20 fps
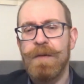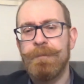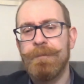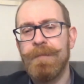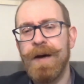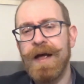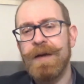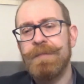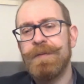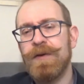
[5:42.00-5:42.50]

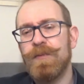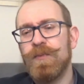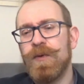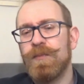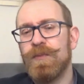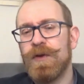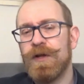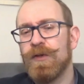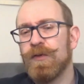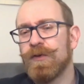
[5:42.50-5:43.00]
Maybe
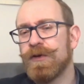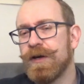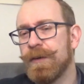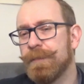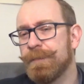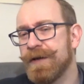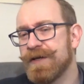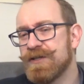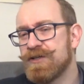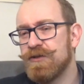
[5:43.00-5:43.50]
when we look at a
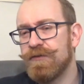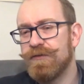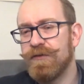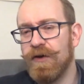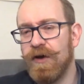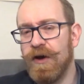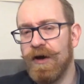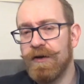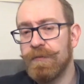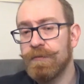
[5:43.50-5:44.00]
picture of
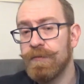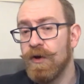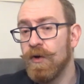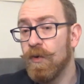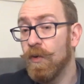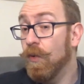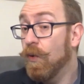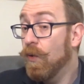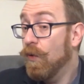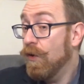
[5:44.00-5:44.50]
an item
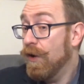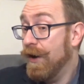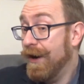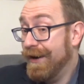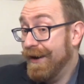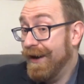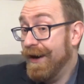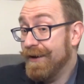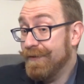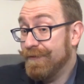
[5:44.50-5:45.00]
or
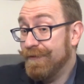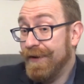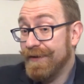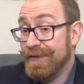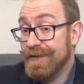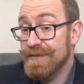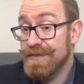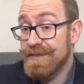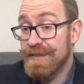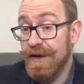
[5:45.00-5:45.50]
an
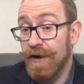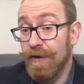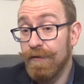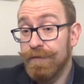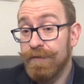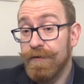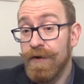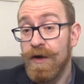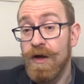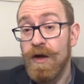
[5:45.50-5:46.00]
artifact
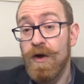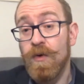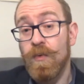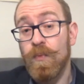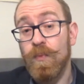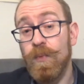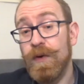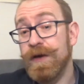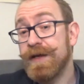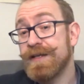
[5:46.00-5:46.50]
itself,
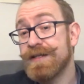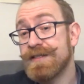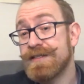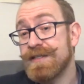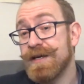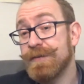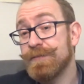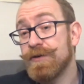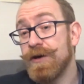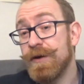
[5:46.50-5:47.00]
we can
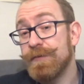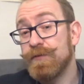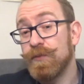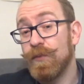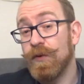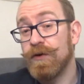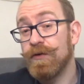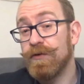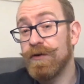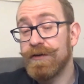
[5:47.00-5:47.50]
sometimes
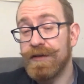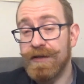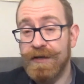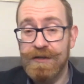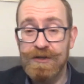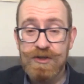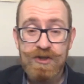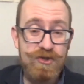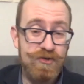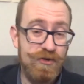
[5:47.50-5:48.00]
wonder at the
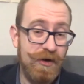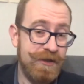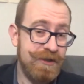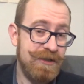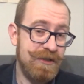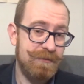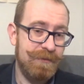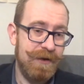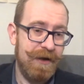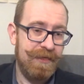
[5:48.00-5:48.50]

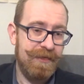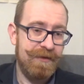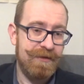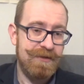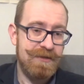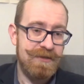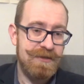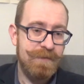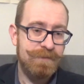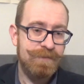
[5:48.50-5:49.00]
construction
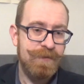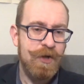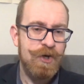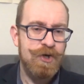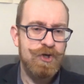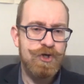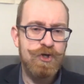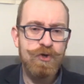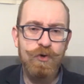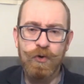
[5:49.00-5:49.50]
methods.
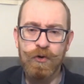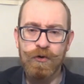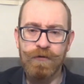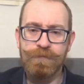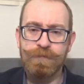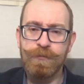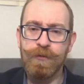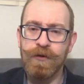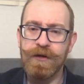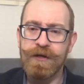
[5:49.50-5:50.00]
Short
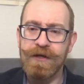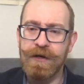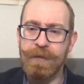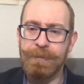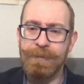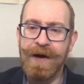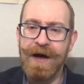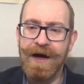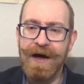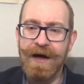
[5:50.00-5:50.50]
of pulling it
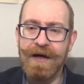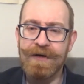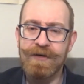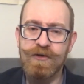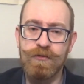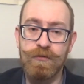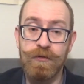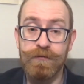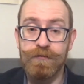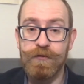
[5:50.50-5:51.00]
apart
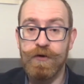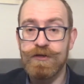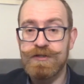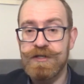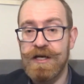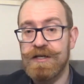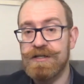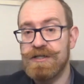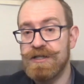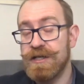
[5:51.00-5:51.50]
to reverse
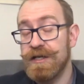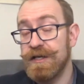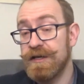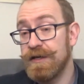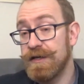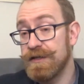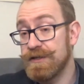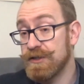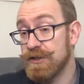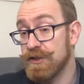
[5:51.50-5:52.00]
engineer
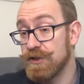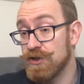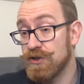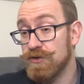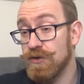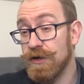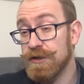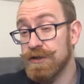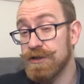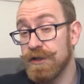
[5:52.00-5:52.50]
its
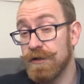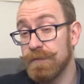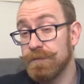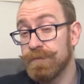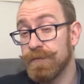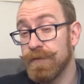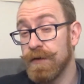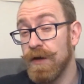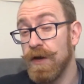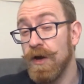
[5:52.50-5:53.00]
construction,